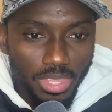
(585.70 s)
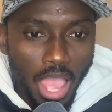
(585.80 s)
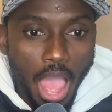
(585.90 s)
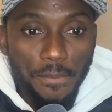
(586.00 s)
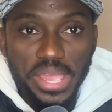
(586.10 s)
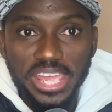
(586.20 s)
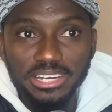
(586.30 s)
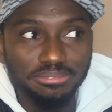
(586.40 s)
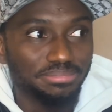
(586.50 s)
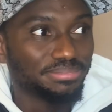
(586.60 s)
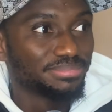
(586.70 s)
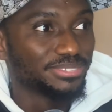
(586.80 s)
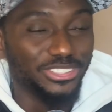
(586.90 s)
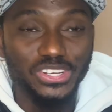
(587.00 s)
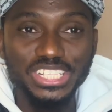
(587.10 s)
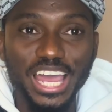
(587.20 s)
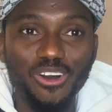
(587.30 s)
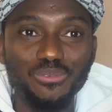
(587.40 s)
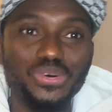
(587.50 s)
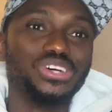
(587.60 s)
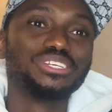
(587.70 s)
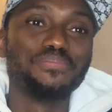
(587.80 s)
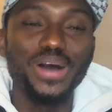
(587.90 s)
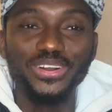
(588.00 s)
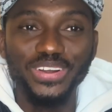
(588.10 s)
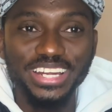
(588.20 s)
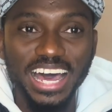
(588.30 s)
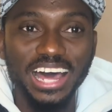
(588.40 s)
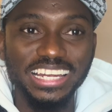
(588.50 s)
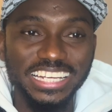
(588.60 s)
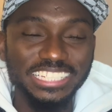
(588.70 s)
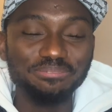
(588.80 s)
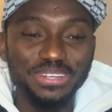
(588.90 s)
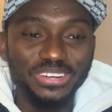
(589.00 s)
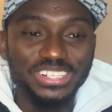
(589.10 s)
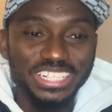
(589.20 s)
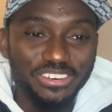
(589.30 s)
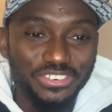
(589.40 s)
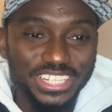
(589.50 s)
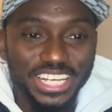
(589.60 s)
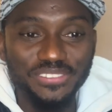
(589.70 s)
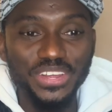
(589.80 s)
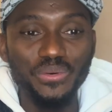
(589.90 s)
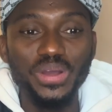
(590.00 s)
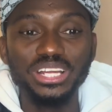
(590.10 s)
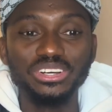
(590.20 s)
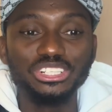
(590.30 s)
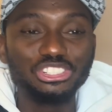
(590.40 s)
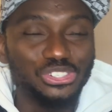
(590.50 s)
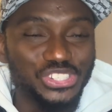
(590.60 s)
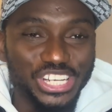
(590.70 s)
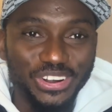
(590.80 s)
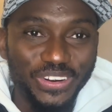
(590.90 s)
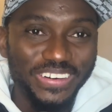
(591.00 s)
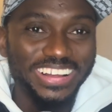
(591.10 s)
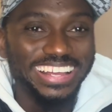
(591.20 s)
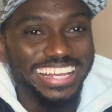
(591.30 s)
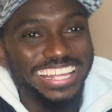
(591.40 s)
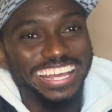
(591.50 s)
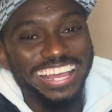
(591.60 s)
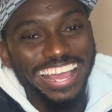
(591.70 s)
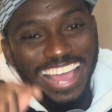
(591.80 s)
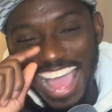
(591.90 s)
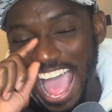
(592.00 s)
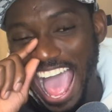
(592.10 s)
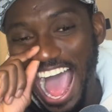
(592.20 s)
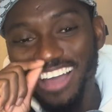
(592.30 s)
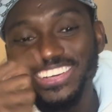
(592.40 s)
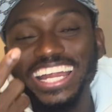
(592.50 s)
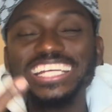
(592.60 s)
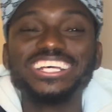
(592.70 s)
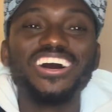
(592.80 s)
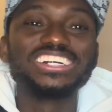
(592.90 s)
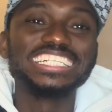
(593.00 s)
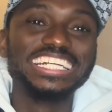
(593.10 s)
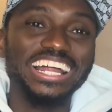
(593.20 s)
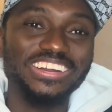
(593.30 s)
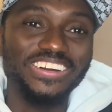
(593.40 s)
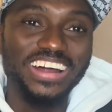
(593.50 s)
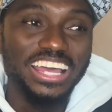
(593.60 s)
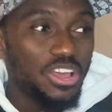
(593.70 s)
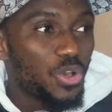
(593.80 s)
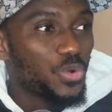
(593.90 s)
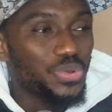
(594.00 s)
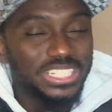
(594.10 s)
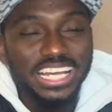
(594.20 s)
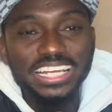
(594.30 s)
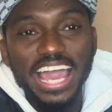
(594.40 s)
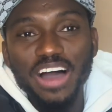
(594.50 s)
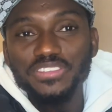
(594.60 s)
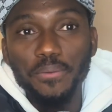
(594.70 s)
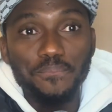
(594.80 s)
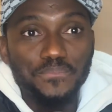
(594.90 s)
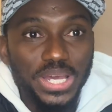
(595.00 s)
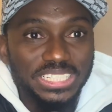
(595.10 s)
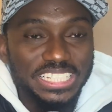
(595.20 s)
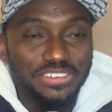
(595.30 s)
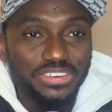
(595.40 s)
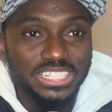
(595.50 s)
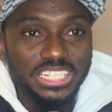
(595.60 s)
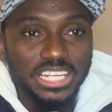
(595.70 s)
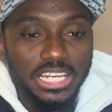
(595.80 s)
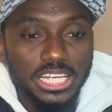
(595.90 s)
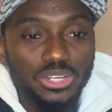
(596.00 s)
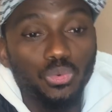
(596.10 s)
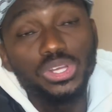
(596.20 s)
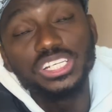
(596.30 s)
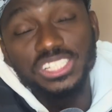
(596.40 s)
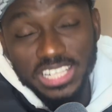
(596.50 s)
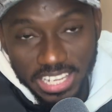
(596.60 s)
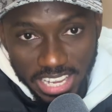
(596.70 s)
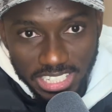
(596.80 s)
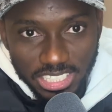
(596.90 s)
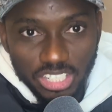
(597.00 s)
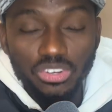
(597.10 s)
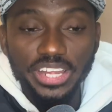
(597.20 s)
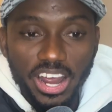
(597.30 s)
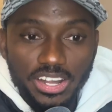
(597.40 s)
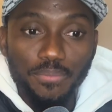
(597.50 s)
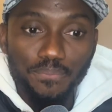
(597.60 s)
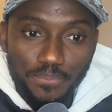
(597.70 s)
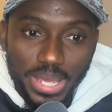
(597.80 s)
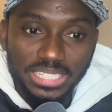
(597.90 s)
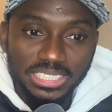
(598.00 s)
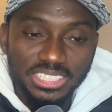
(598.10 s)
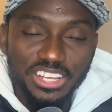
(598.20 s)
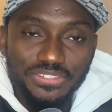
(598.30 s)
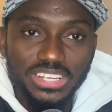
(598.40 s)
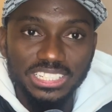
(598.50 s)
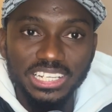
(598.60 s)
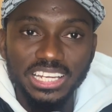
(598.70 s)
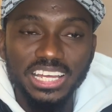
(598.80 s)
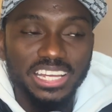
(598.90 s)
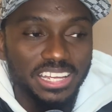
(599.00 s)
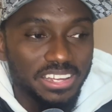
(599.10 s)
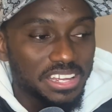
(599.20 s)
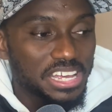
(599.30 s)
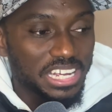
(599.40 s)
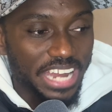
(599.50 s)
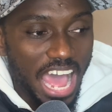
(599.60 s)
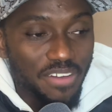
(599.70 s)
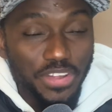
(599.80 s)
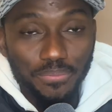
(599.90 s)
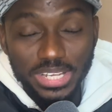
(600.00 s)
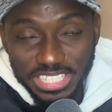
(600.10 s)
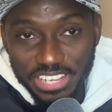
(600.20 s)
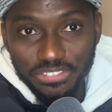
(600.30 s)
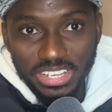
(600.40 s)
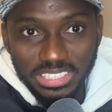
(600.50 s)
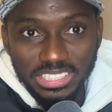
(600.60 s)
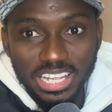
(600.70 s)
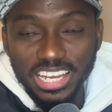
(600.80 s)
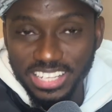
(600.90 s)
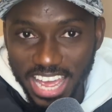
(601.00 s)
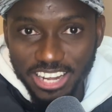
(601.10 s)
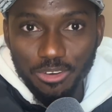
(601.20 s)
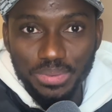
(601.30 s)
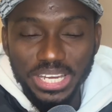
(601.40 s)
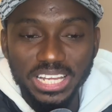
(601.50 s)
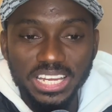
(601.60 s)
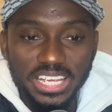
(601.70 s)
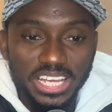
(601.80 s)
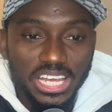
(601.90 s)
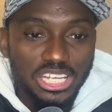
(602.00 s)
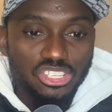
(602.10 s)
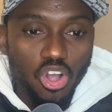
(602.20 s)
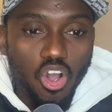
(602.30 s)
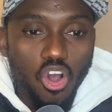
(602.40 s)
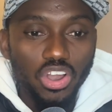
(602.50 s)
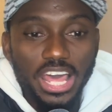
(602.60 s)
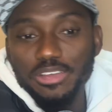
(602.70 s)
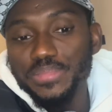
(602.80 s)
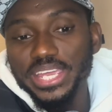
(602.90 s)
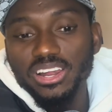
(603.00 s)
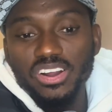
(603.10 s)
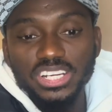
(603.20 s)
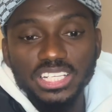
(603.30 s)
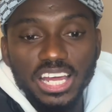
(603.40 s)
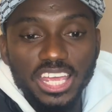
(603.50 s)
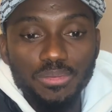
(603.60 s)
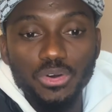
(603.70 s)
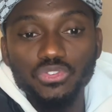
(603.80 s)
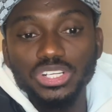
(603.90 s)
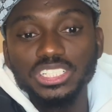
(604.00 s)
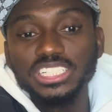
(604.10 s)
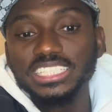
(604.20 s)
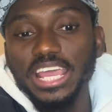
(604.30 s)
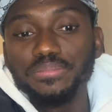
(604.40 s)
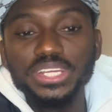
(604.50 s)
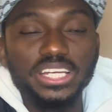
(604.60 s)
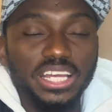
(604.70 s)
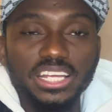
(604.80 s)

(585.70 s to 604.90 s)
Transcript: I mean, Those guys almost battled that lead because in the first half they went 2-0. I mean, it's Arsenal now, right? We say they have the best defense in the league, which is the case. They are the best defense in the they have the best defense lineup in the league. So like Mikel Arteta came up with the same thing.